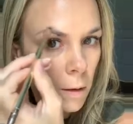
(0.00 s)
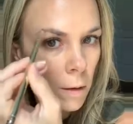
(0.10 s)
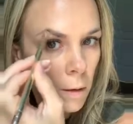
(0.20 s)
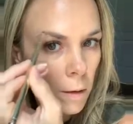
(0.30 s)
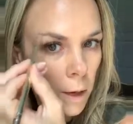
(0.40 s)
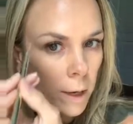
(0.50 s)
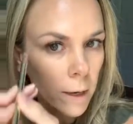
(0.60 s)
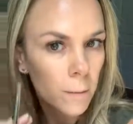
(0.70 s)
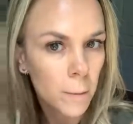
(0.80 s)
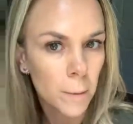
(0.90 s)
Okay,
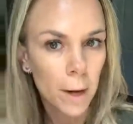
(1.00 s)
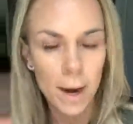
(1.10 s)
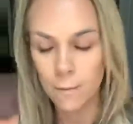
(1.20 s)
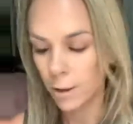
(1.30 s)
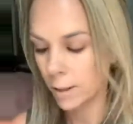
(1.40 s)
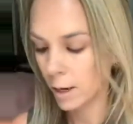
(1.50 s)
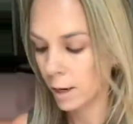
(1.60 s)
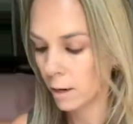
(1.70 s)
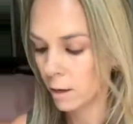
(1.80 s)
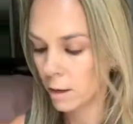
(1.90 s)
remember everything
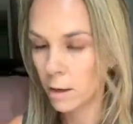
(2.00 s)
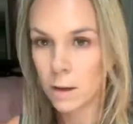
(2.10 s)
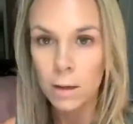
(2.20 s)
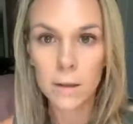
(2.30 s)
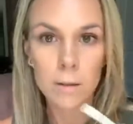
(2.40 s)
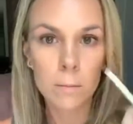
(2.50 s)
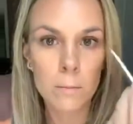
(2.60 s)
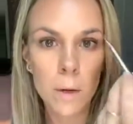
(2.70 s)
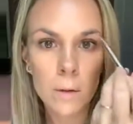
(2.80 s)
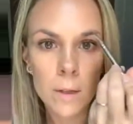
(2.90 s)
is
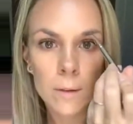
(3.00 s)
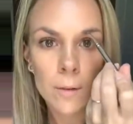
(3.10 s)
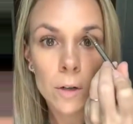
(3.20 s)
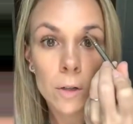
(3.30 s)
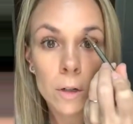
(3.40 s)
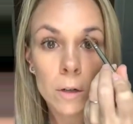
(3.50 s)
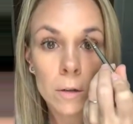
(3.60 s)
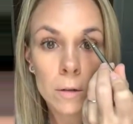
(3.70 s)
multifunctional.